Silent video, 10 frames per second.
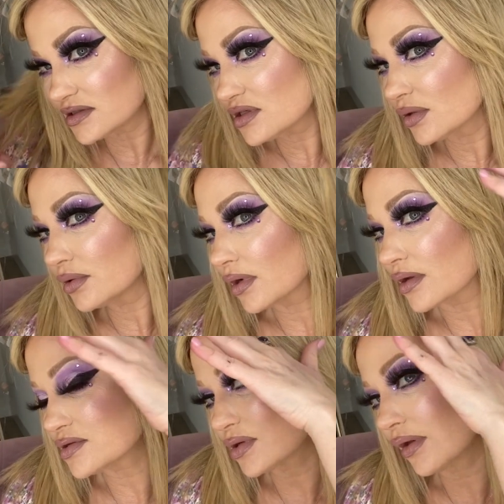and I'll
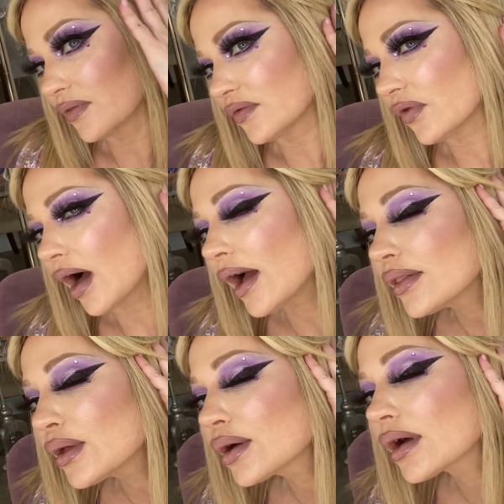show you this eye
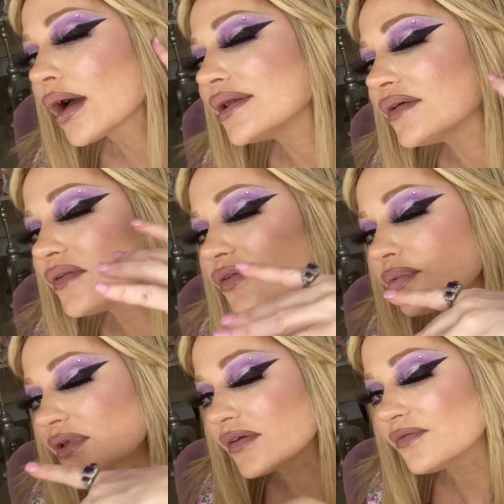look. I did this
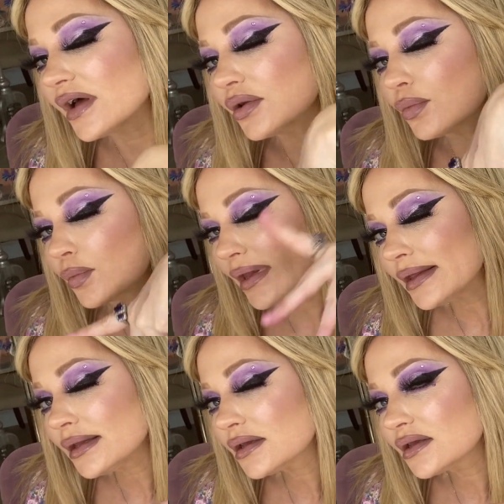really fun
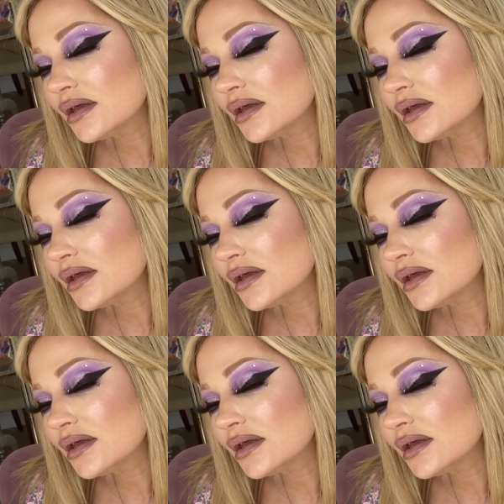wing